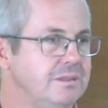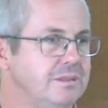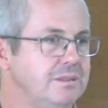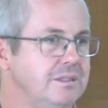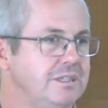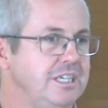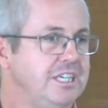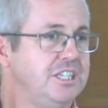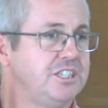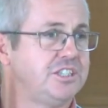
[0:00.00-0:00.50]

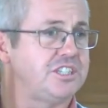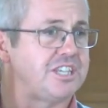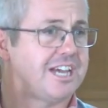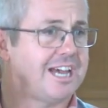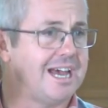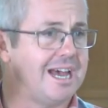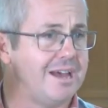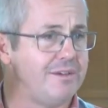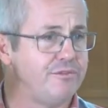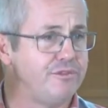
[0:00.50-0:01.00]
is to
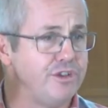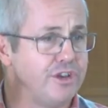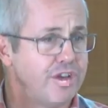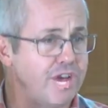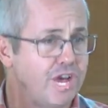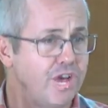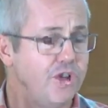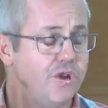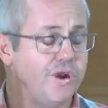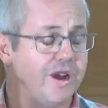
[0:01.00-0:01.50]
have
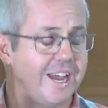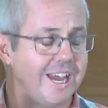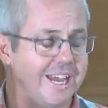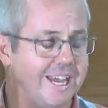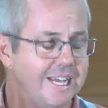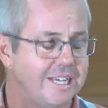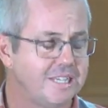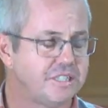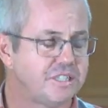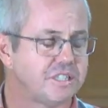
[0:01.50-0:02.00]
no
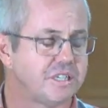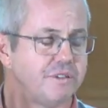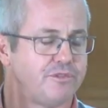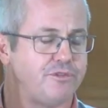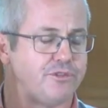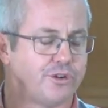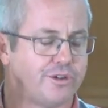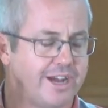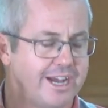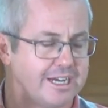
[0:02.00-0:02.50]
answer
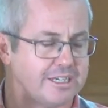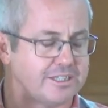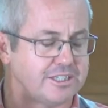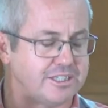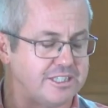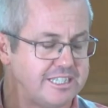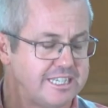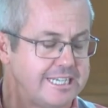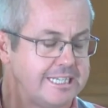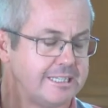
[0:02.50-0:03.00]
for our
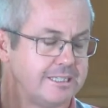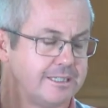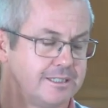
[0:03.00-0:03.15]
sin.